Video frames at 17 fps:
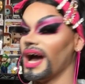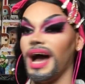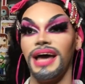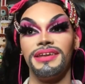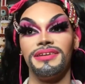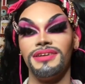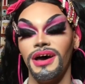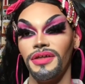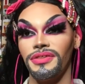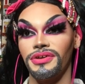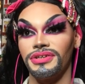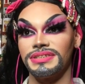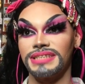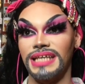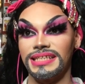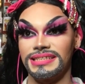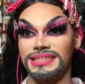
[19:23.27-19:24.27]
another
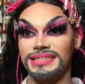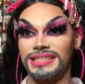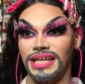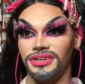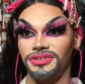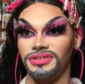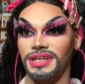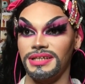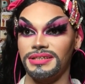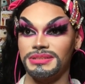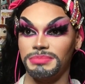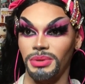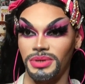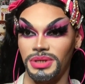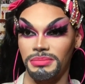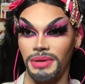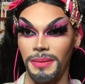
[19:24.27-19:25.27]
Sassy Saturdays
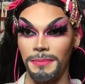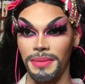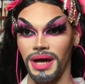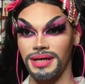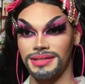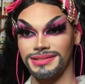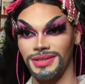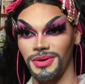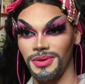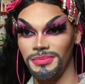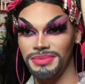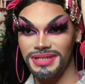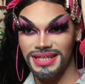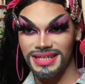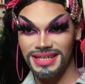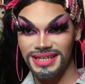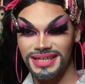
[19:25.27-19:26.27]
Pokemon box
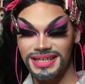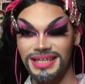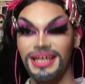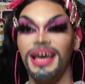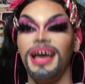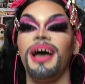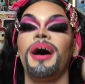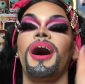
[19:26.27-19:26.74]
opening.